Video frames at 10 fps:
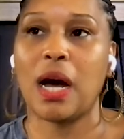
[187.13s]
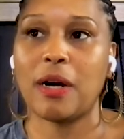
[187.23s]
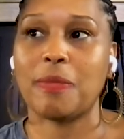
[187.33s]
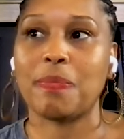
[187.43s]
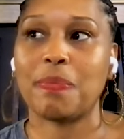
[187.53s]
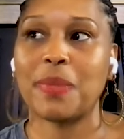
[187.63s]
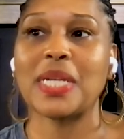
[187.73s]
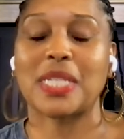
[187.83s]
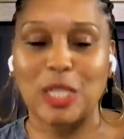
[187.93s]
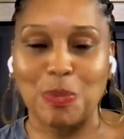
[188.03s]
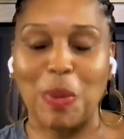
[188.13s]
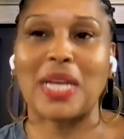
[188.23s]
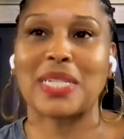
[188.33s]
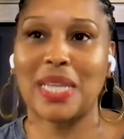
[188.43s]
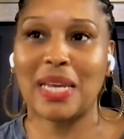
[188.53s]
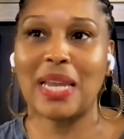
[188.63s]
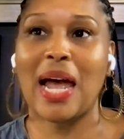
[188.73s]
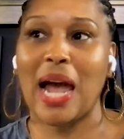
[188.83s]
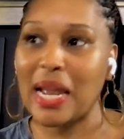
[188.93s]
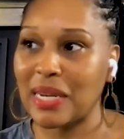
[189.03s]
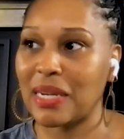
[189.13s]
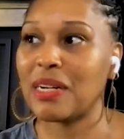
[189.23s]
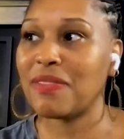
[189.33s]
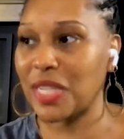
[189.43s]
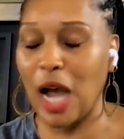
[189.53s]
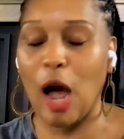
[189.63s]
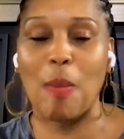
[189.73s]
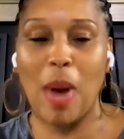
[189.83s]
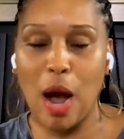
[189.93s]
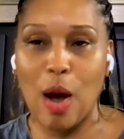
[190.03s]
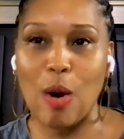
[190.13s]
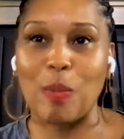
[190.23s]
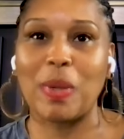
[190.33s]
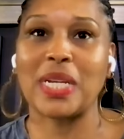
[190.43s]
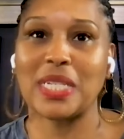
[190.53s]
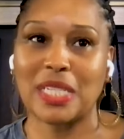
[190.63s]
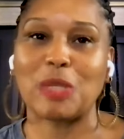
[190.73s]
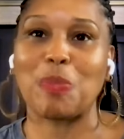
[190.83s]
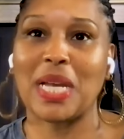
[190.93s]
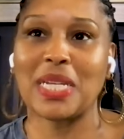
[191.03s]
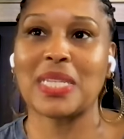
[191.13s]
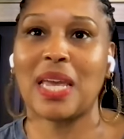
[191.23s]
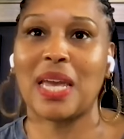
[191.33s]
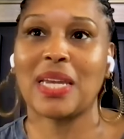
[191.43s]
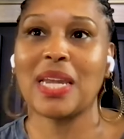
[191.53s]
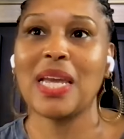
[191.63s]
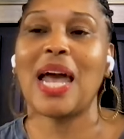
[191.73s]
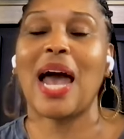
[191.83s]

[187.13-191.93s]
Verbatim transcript: Um, it's a space that I love to call my own, but it's a space that